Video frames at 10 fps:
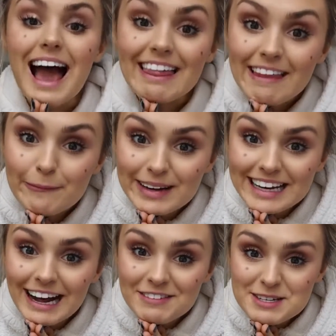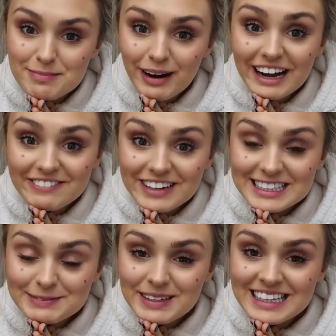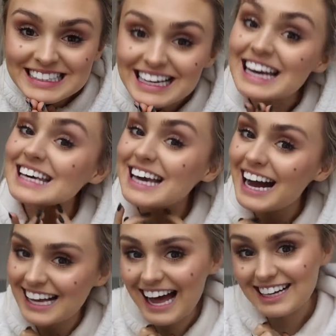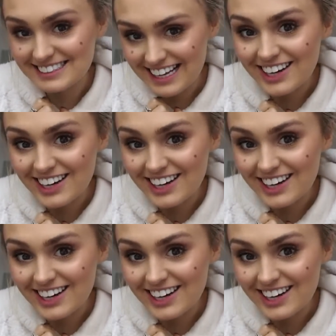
And then we can have some breakfast because yeah, gal's